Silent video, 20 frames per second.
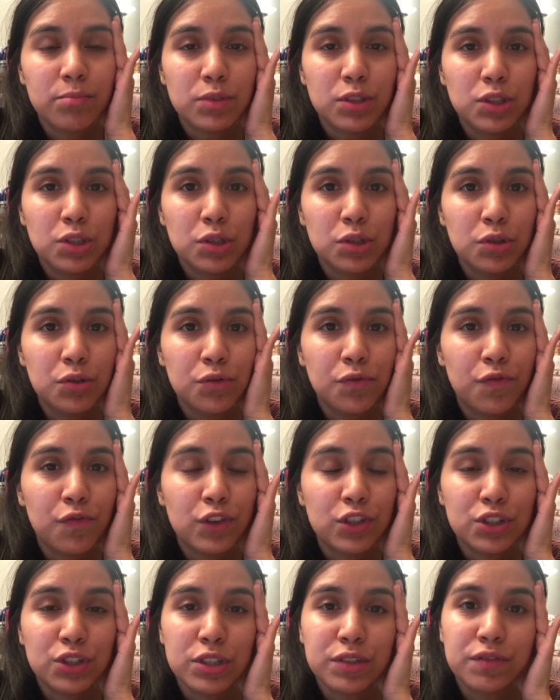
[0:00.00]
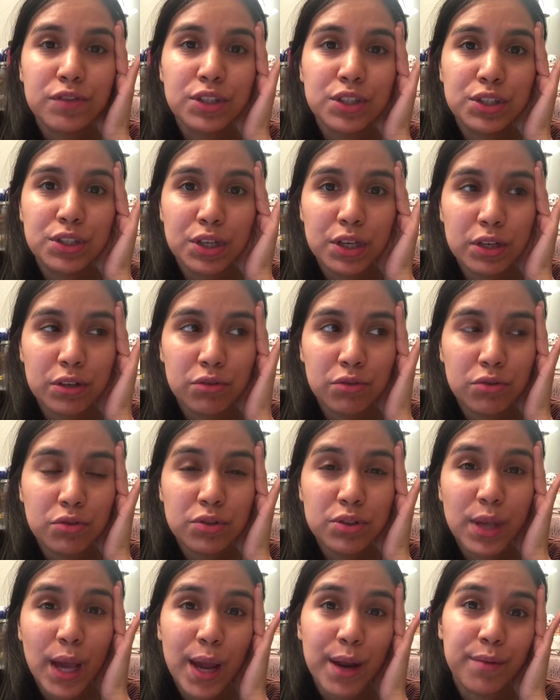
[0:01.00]
to for just for skills
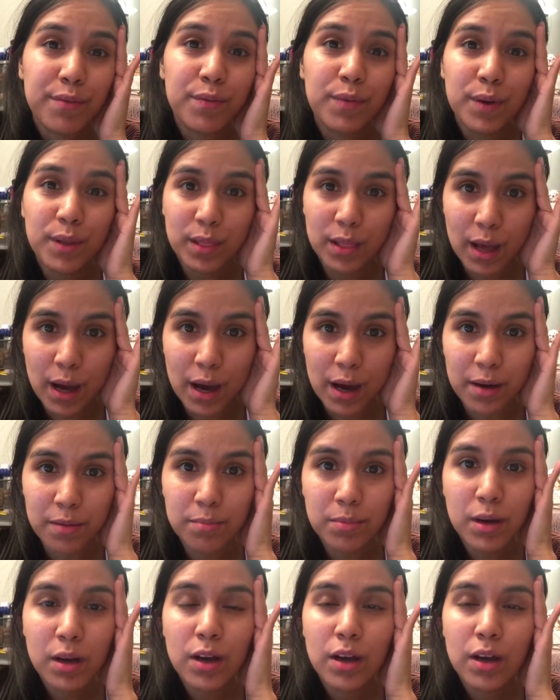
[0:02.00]
and for lab